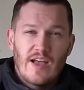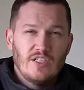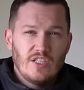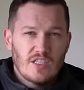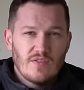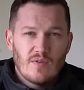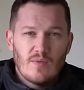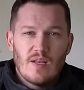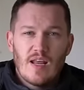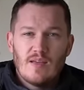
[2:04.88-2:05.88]
and judging
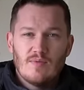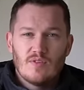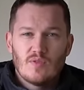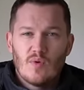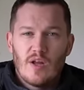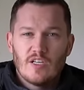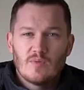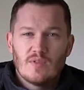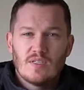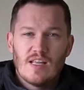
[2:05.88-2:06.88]
from the neighbours, when I
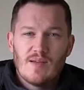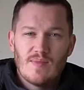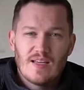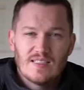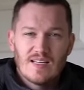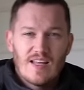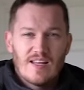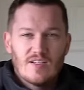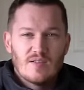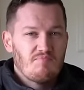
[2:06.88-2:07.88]
spoke to them, they said that
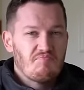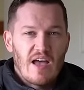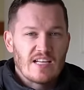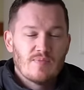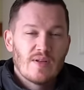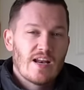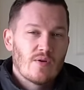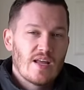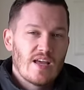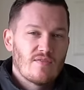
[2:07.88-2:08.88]
there hasn't been
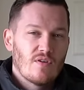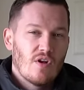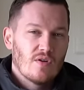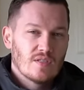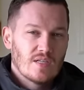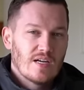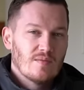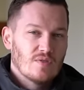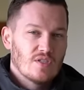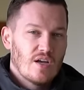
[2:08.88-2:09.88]
anyone here for a long
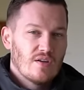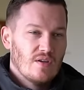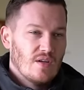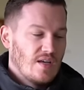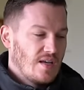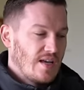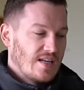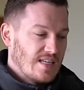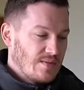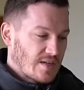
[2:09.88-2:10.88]
time. So
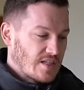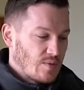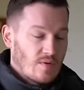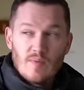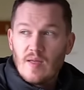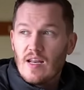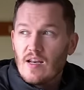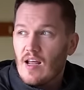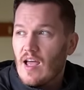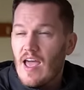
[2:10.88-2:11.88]
it seems like it's probably
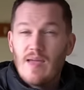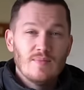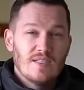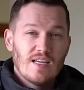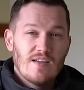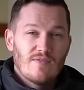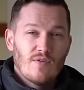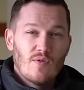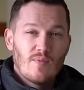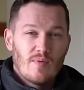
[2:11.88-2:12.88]
been empty
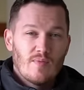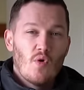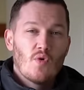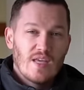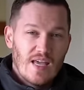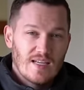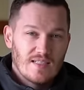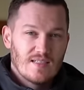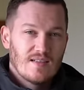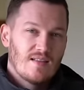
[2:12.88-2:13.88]
for probably more
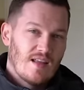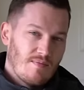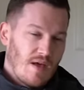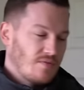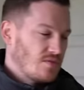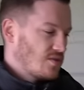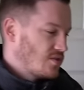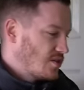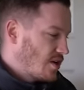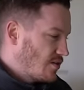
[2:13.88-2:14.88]
years than months.
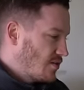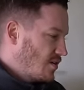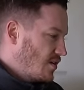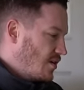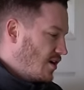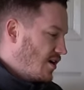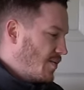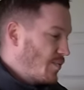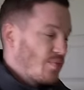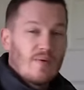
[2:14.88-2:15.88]
So.
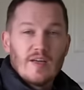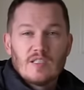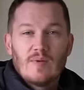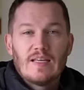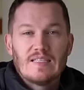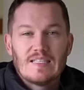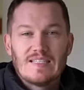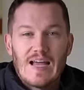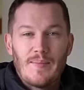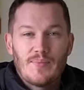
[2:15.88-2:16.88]
Um, probably explains the
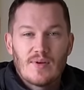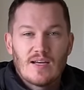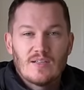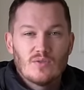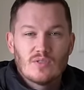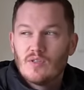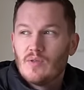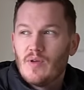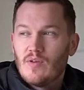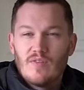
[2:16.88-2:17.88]
damp and also the
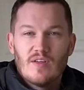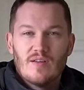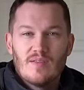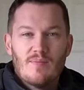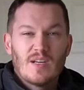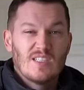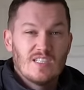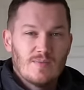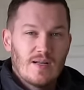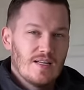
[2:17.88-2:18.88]
bit of the, the musty
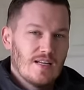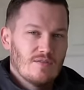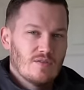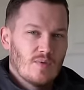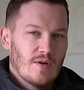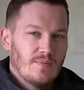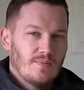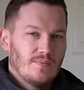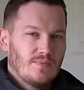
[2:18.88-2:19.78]
smell in here as well.